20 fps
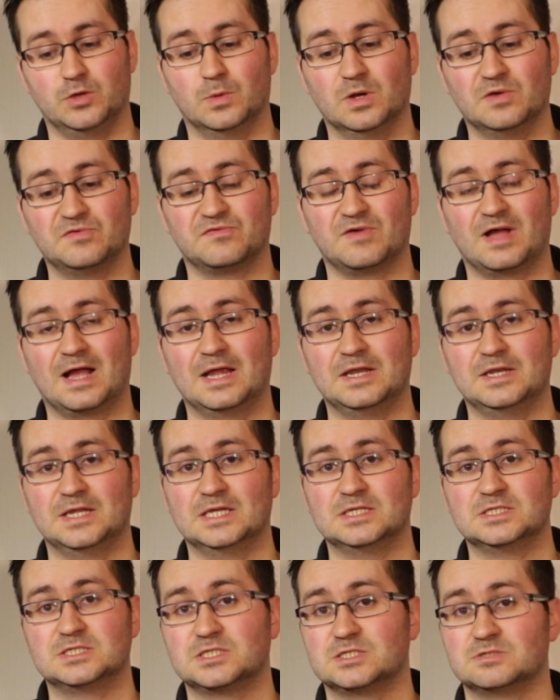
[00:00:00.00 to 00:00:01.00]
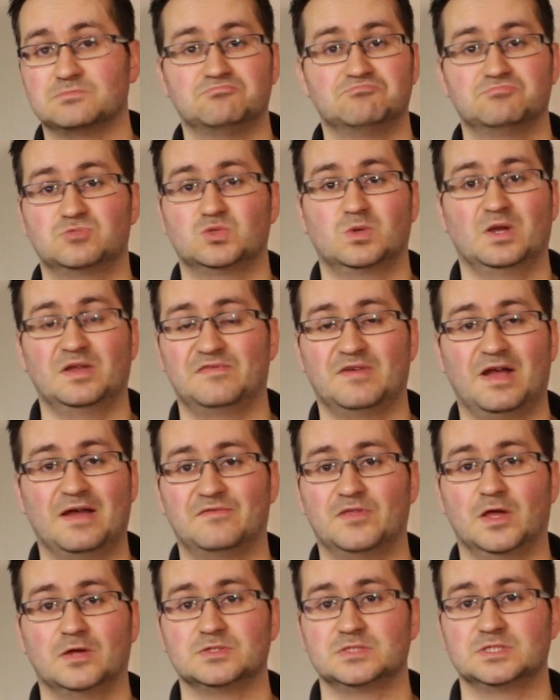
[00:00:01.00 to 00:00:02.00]
you will find is
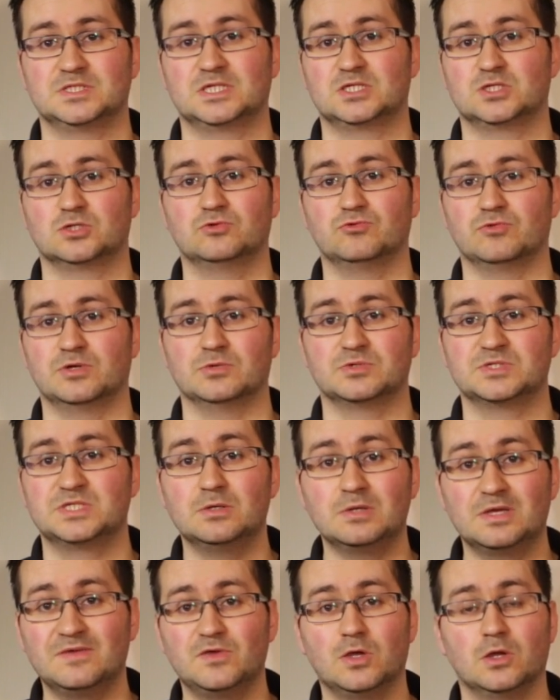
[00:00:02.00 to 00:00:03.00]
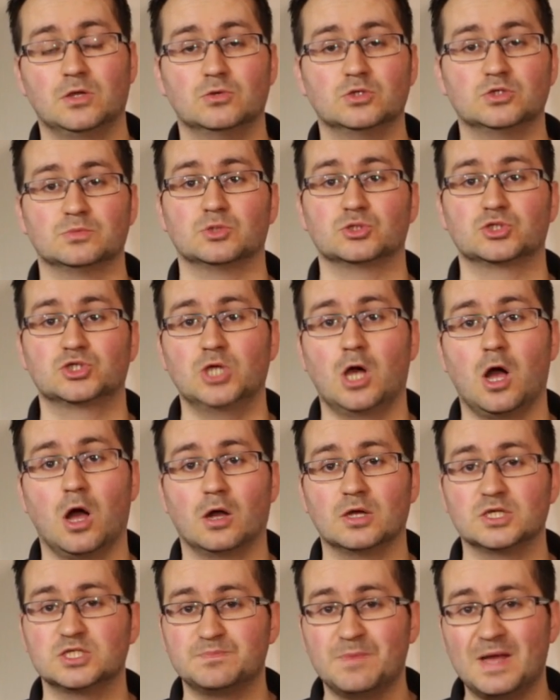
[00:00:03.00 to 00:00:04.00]
25,600 will still give you a usable
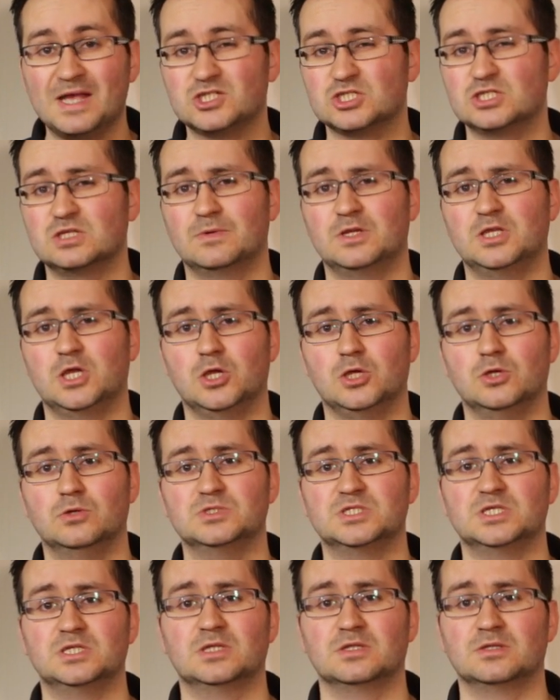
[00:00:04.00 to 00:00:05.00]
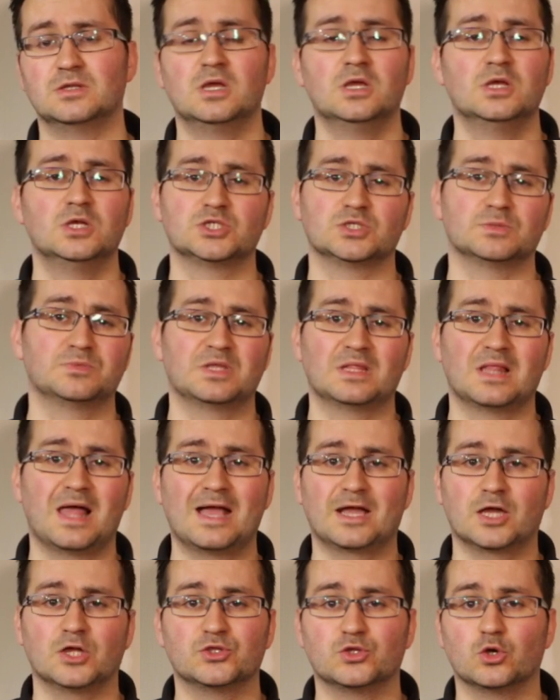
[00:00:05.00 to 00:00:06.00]
shot, especially when you're using something
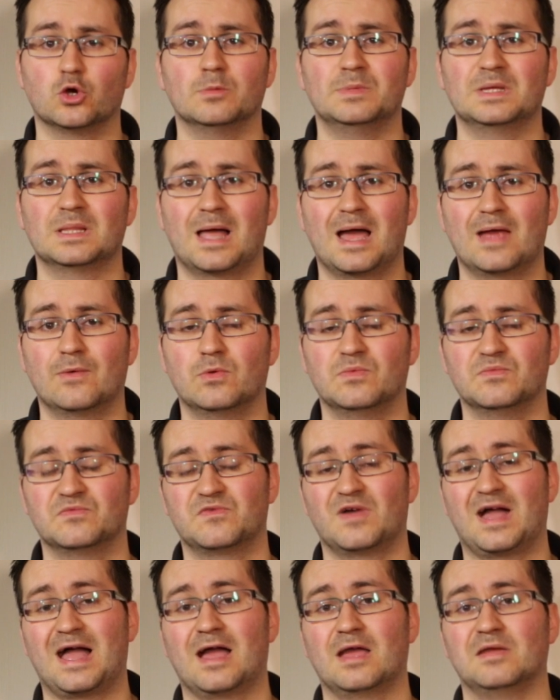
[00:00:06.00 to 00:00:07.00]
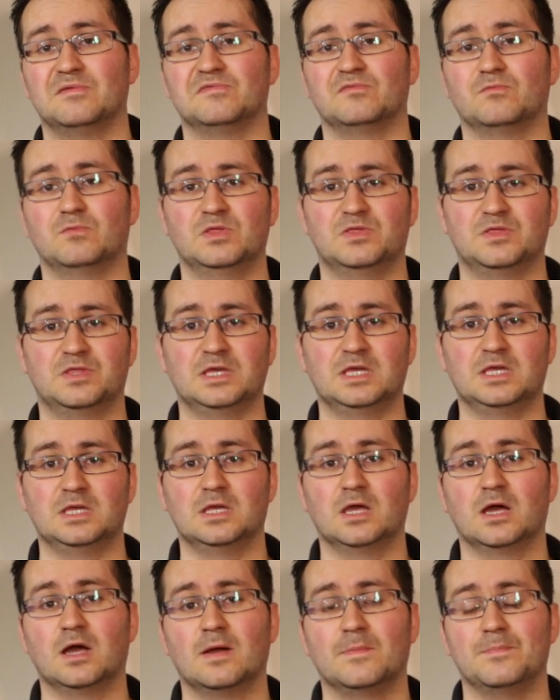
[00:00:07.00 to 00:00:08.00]
like Adobe Lightroom 5 with
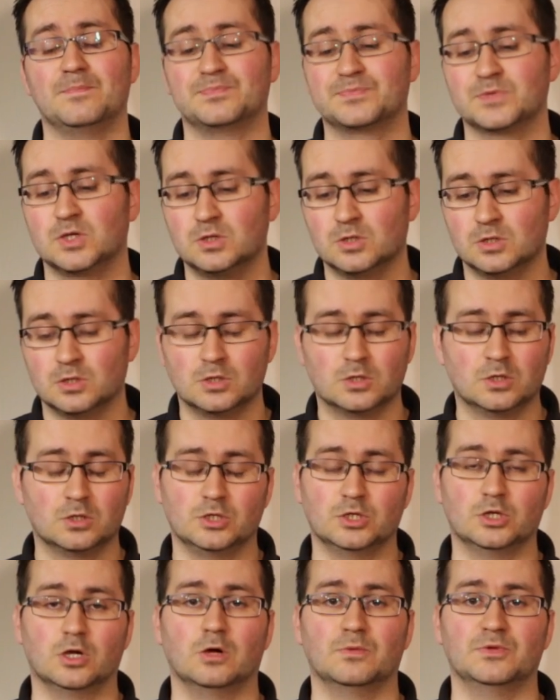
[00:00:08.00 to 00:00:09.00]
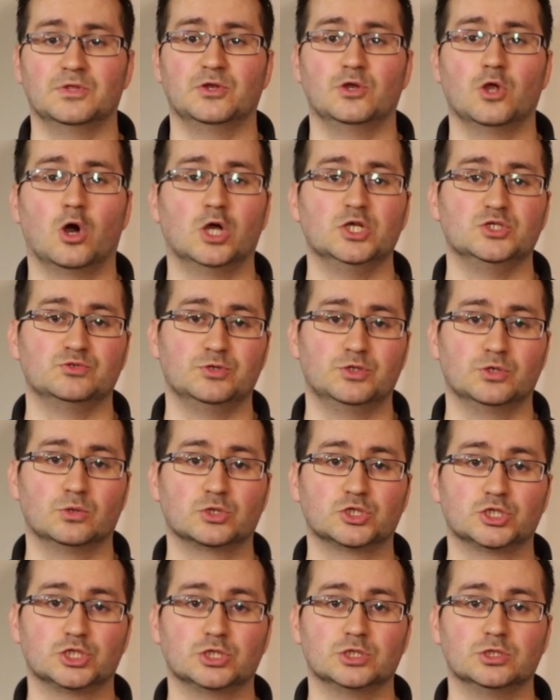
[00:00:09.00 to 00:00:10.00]
the you know, with the noise
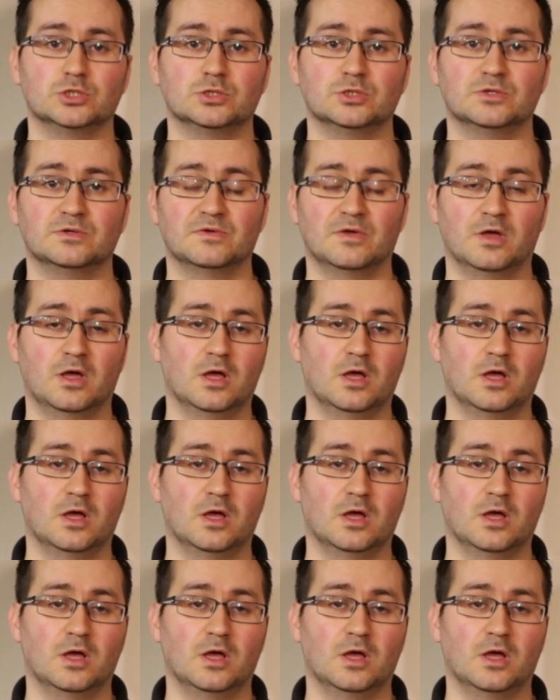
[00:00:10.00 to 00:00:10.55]
reduction